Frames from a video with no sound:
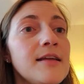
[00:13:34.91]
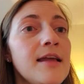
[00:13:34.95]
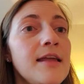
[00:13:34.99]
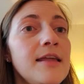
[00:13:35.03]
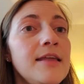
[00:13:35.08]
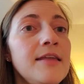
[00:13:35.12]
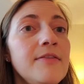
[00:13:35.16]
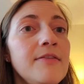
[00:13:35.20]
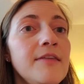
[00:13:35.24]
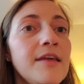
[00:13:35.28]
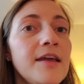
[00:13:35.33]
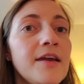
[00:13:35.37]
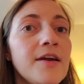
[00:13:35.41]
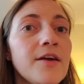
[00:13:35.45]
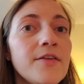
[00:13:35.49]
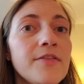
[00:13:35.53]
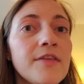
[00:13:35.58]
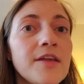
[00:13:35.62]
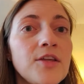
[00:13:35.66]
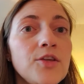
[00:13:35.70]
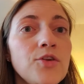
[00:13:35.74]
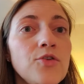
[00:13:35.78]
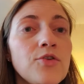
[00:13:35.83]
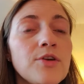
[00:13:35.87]
in there
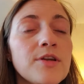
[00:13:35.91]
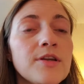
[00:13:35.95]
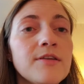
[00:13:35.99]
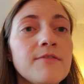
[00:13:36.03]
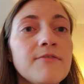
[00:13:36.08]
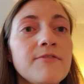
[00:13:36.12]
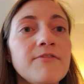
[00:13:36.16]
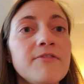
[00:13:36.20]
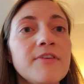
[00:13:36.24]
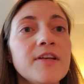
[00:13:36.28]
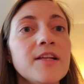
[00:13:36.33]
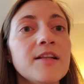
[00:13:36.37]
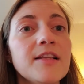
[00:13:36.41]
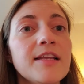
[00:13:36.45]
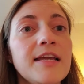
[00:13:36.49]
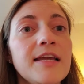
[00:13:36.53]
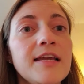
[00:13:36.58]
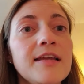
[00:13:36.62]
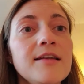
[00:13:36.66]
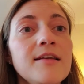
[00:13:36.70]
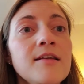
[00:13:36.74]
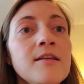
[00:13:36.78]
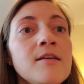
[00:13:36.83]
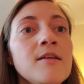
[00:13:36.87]
that you can fill
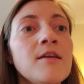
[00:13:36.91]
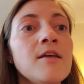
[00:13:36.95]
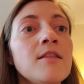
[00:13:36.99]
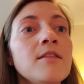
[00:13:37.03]
in.